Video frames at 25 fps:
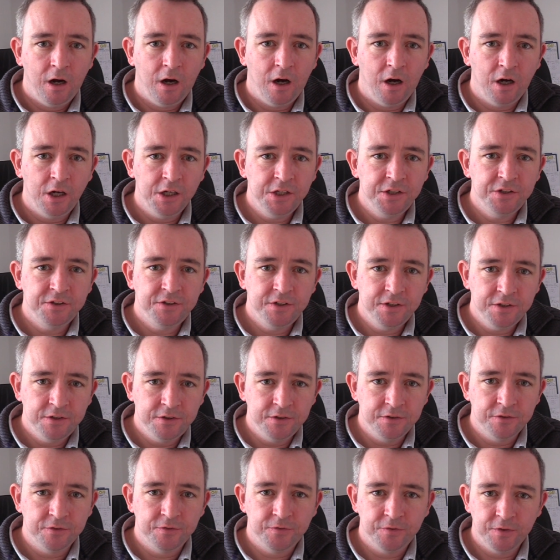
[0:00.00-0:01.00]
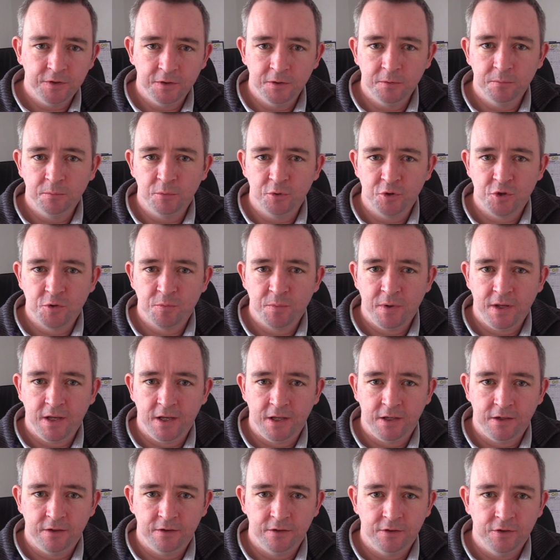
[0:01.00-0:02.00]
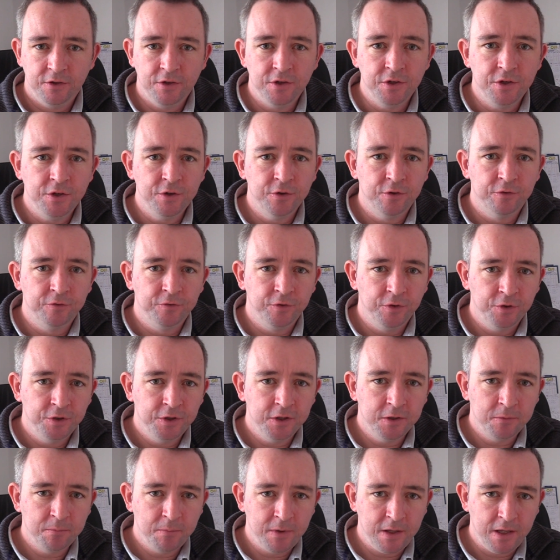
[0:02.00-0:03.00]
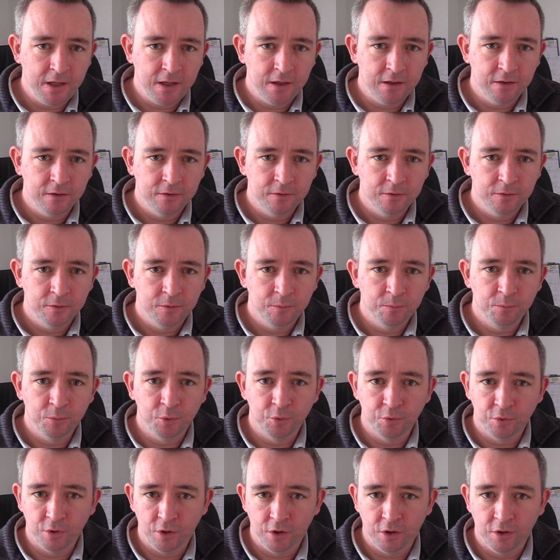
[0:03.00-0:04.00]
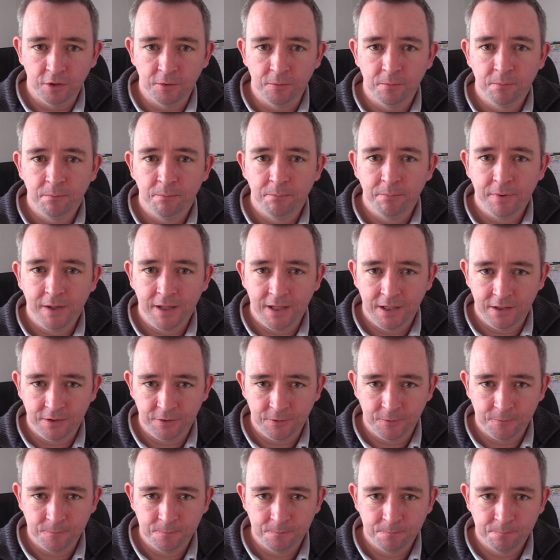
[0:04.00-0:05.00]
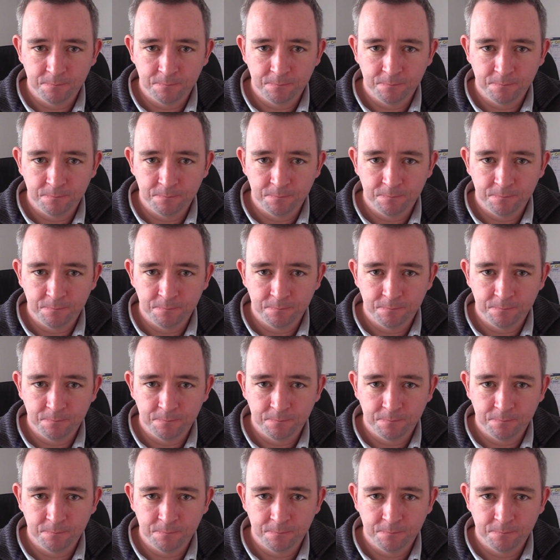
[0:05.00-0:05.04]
I didn't feel much pain. Níor mothaigh me mórán péine.